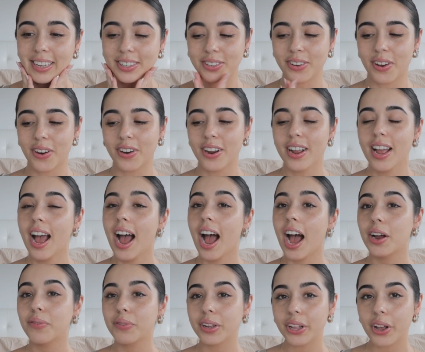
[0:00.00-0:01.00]
So
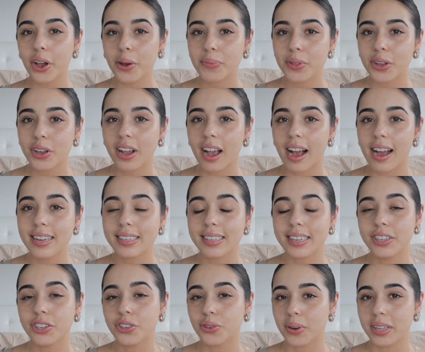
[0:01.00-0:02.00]
I really hope that you guys
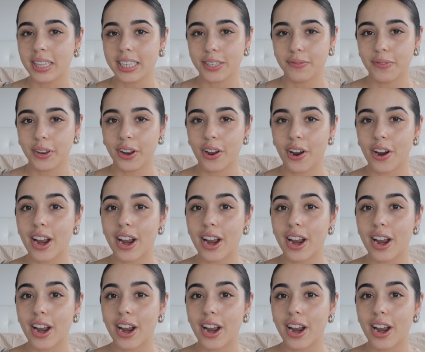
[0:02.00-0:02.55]
enjoy this video,